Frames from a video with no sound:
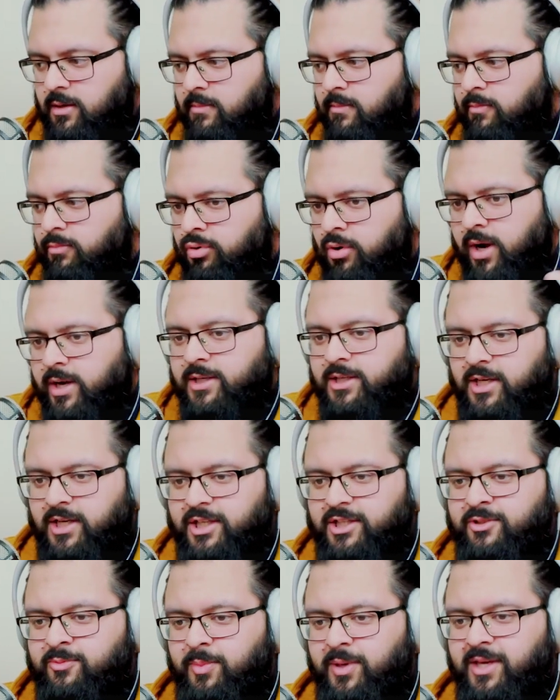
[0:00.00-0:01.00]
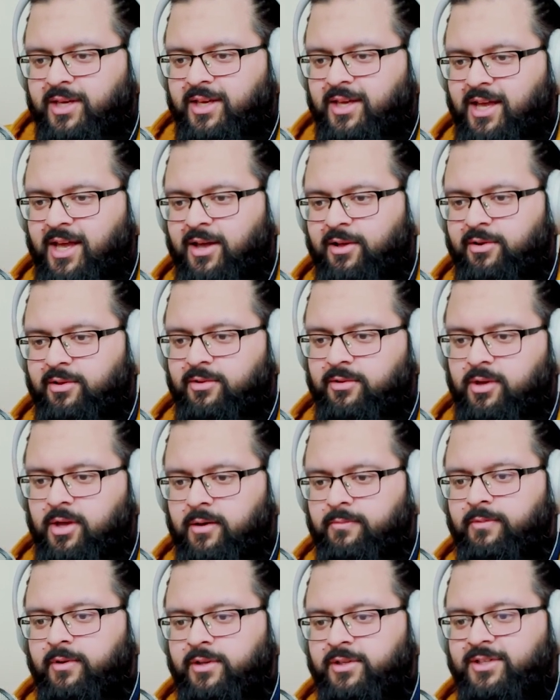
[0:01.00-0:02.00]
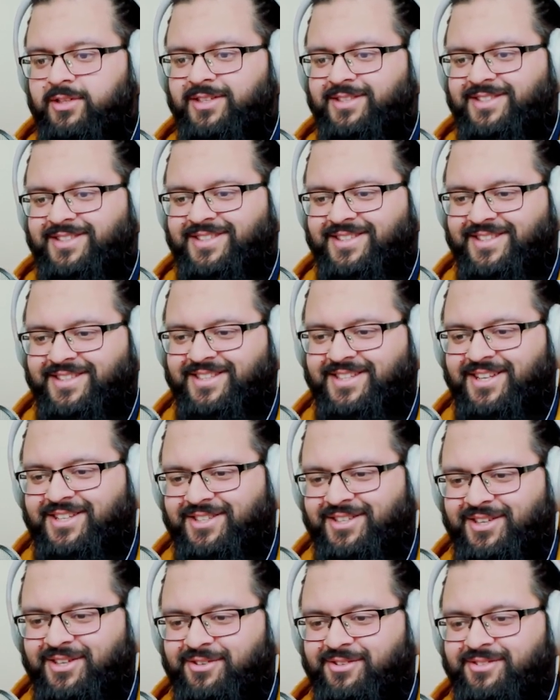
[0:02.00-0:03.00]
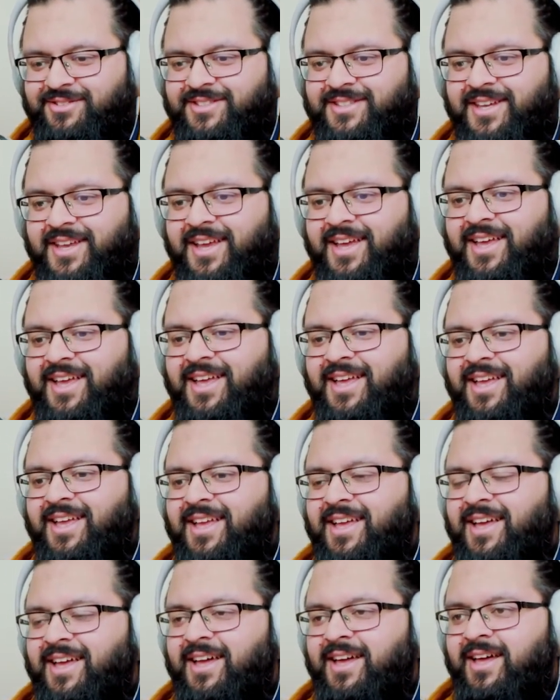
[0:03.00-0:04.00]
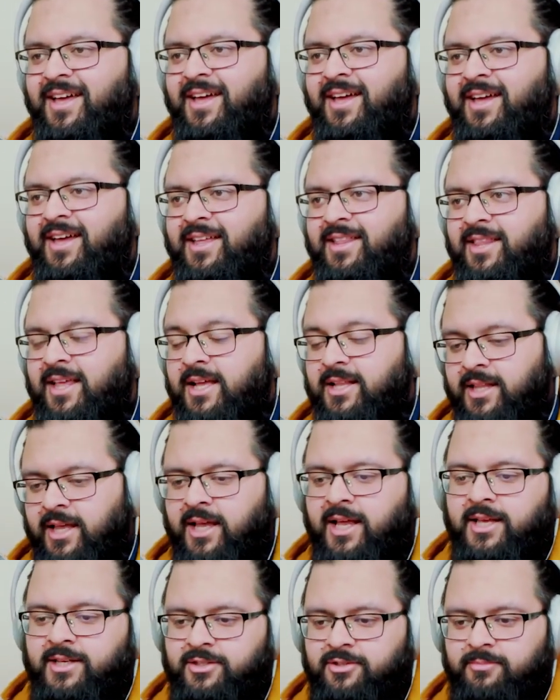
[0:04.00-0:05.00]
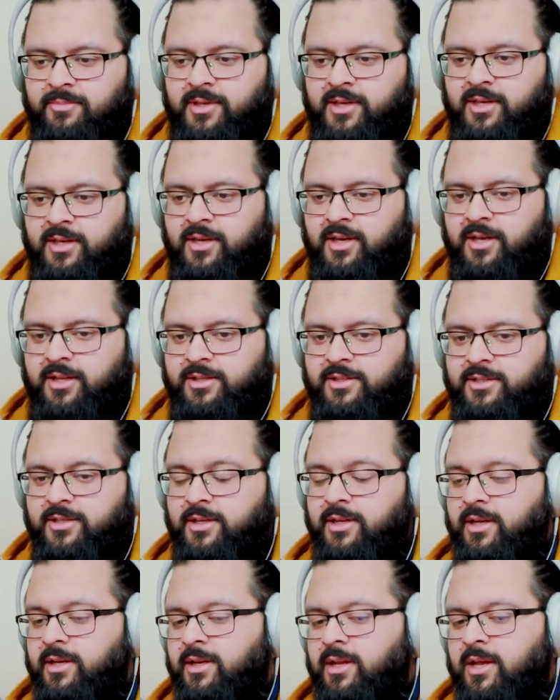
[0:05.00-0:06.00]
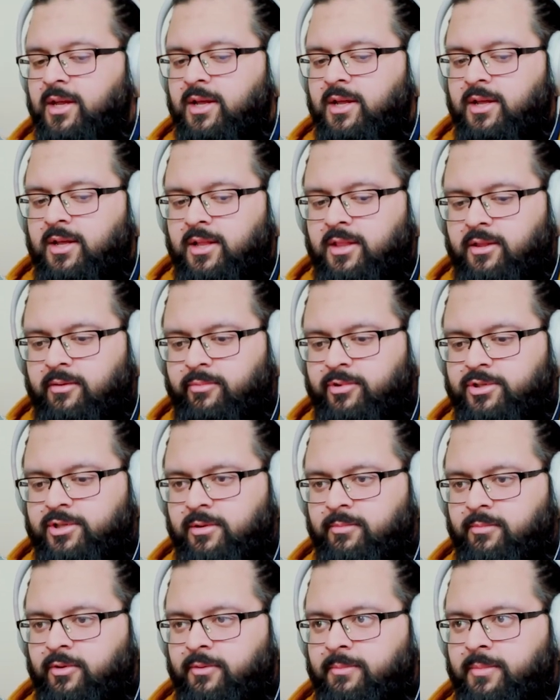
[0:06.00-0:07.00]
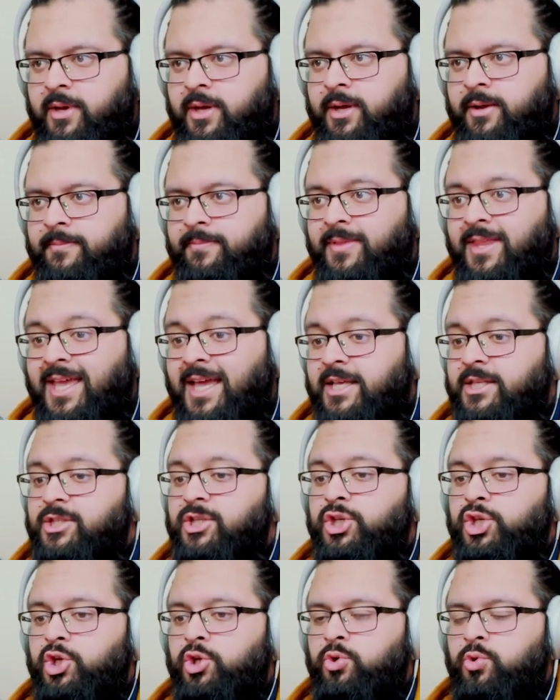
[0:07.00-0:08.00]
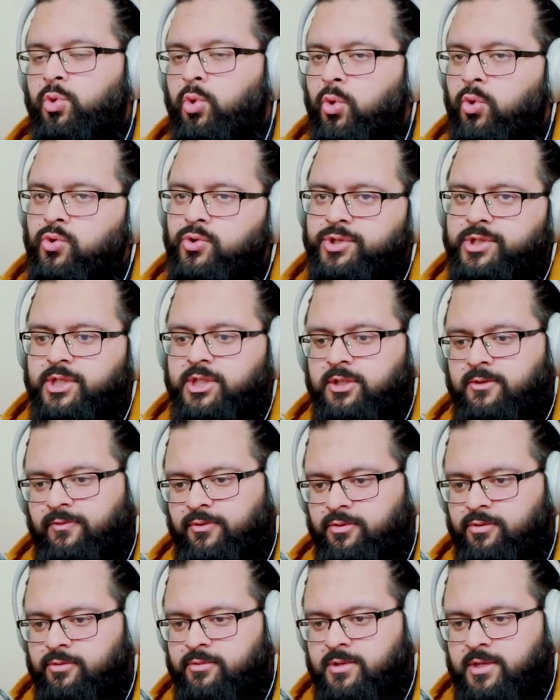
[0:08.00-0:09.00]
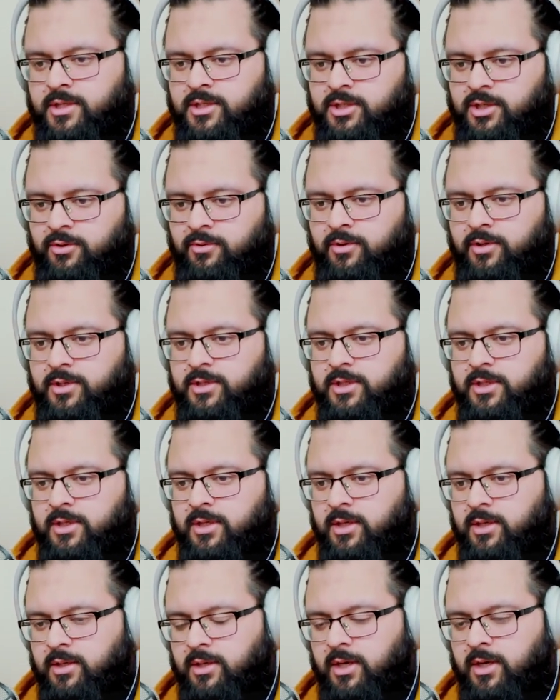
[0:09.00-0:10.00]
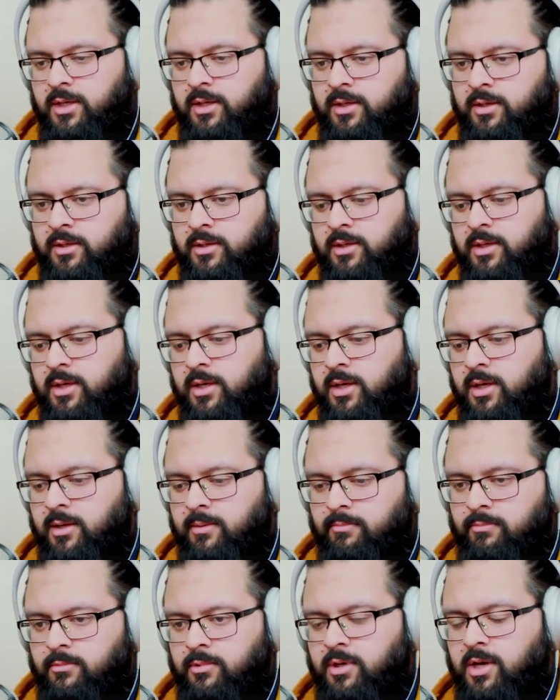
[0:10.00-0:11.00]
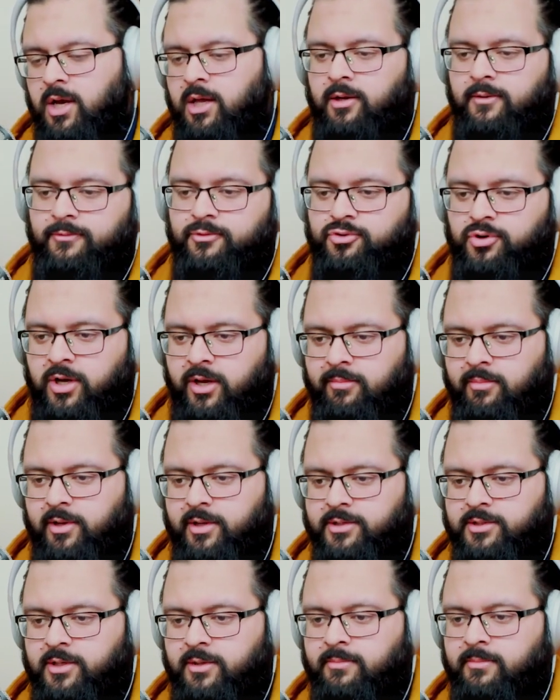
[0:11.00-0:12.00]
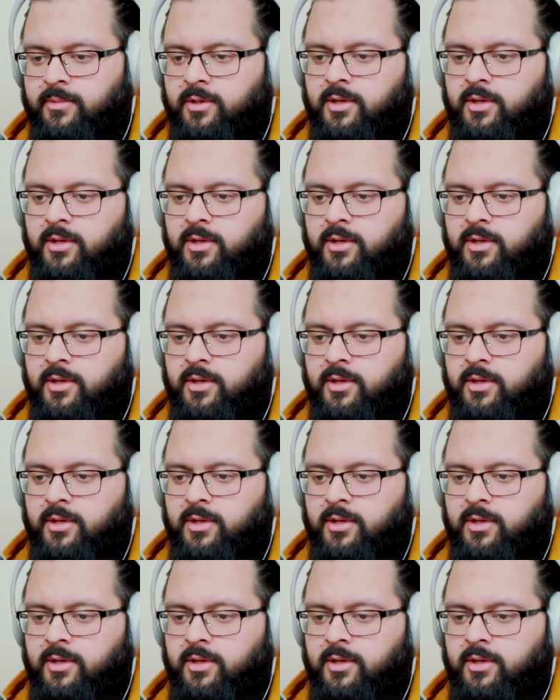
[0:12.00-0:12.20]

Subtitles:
Practically speaking, how do you govern such a huge? That has to be considered. The Muslim Ummah has new causes for disunity and kind of tribalism.